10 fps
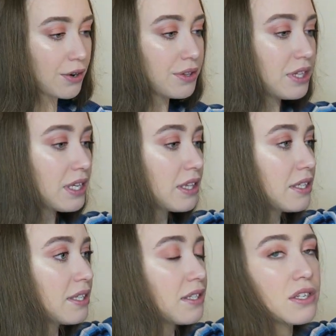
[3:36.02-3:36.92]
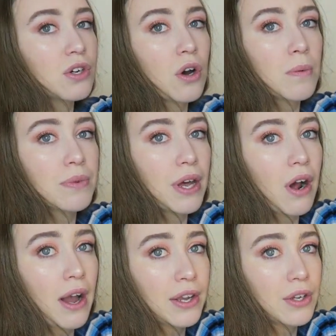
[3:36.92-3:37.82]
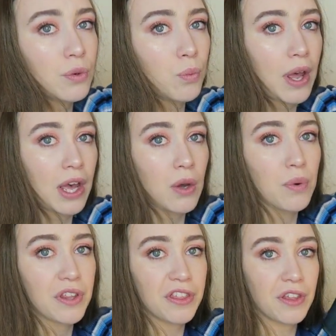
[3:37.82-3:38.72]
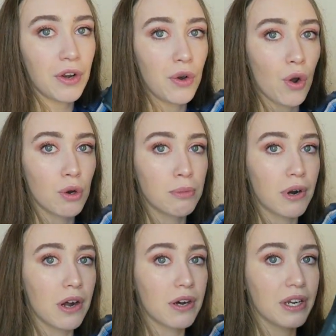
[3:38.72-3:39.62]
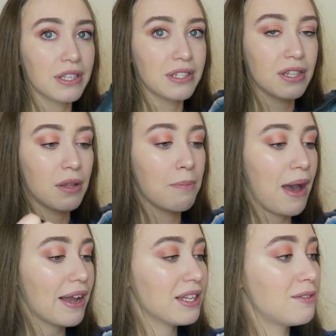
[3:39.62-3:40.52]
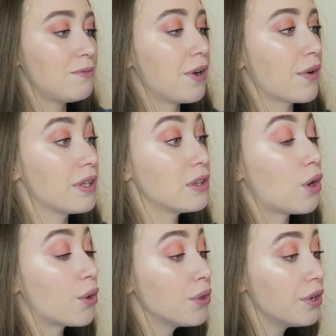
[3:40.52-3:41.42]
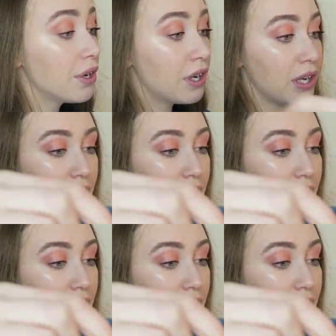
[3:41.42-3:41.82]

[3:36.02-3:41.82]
I don't think this is a top that I could wear with no bra because the back is very low.